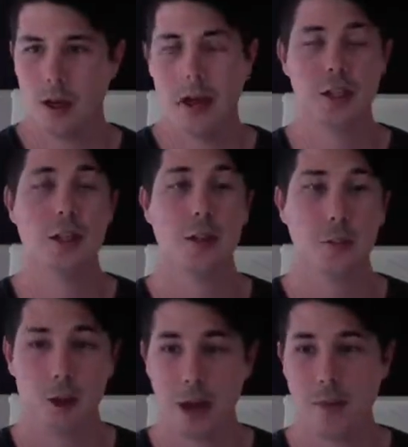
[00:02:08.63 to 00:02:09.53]
Actually,
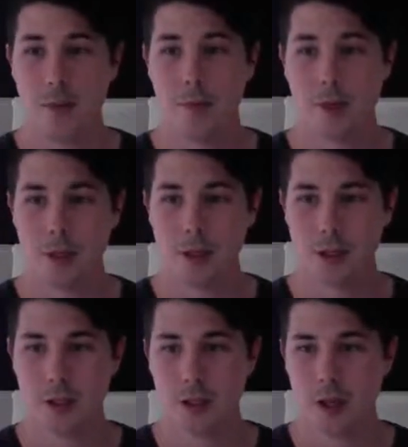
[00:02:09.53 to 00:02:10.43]
what happened
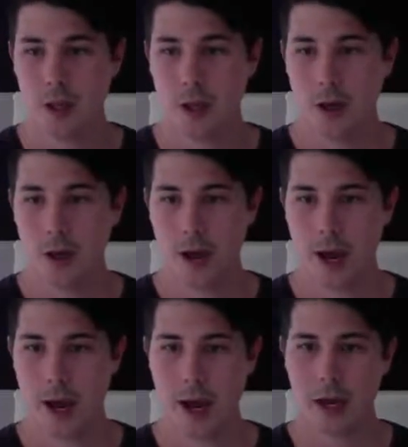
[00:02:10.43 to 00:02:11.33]
was
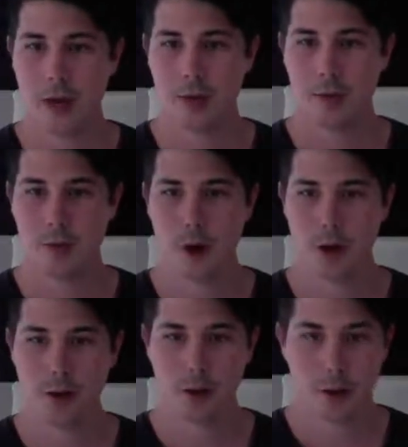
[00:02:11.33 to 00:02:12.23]
I had
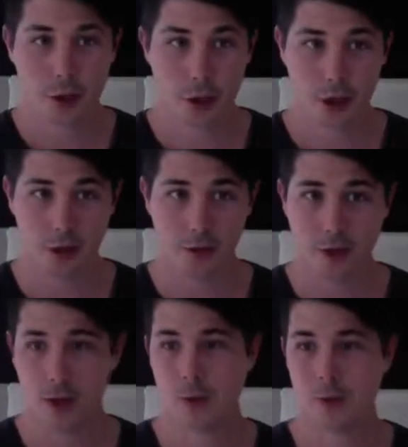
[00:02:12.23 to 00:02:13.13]
my third child.
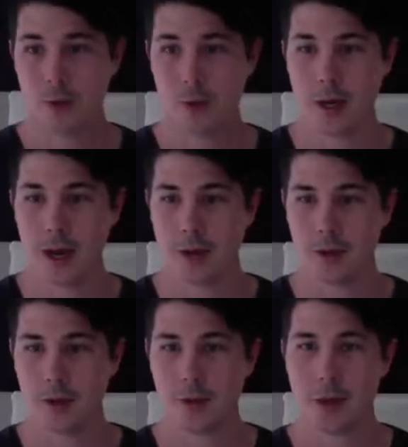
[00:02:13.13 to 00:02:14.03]
I'm 28,
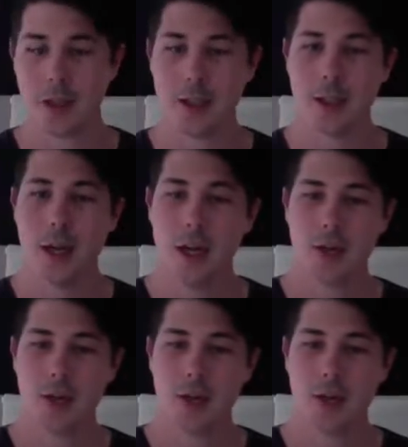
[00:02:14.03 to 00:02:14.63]
I've got 3 kids.